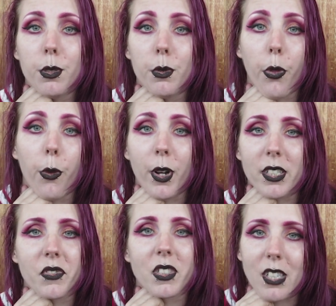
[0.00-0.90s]
doing for the rest
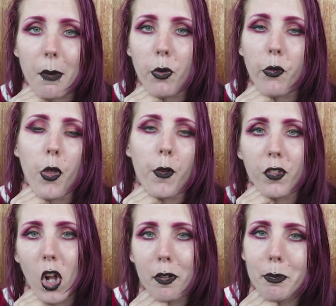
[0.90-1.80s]
of December for the
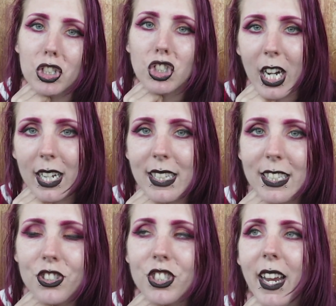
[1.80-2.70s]
Vlogmas
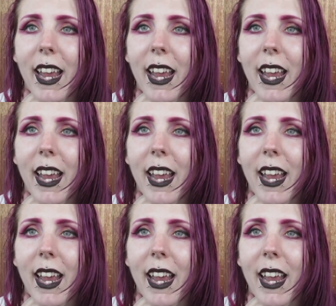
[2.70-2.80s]
challenge